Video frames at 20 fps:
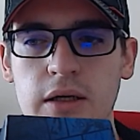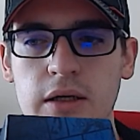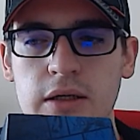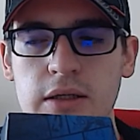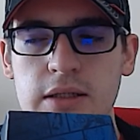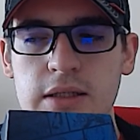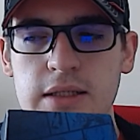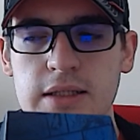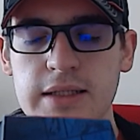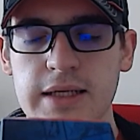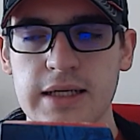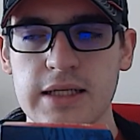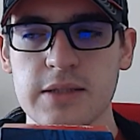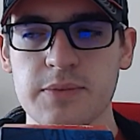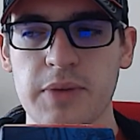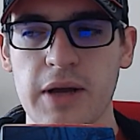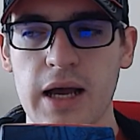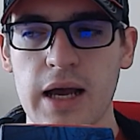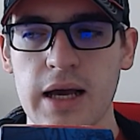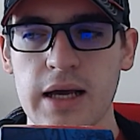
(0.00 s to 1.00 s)
6
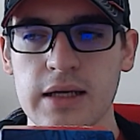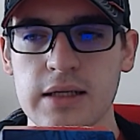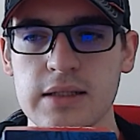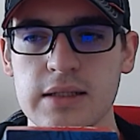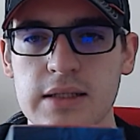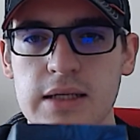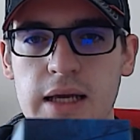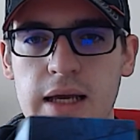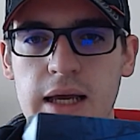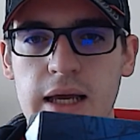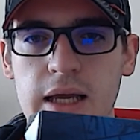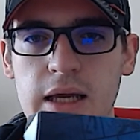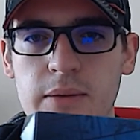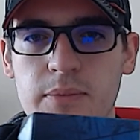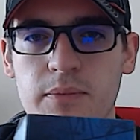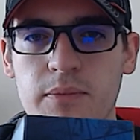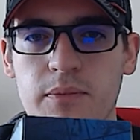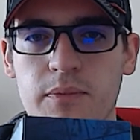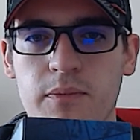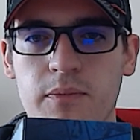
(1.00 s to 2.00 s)
packs,
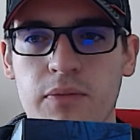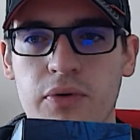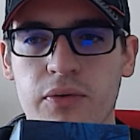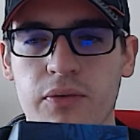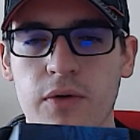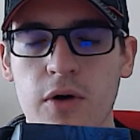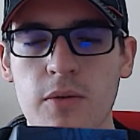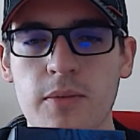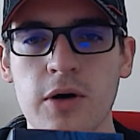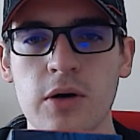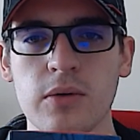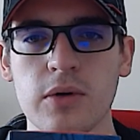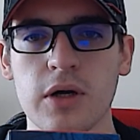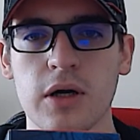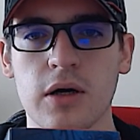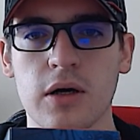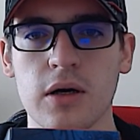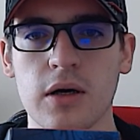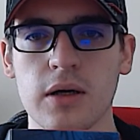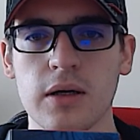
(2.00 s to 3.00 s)
a promo
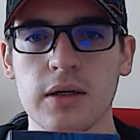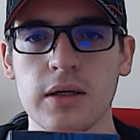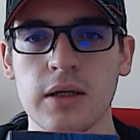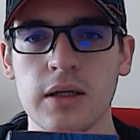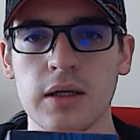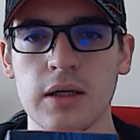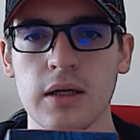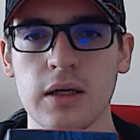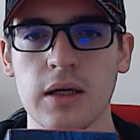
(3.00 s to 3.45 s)
card,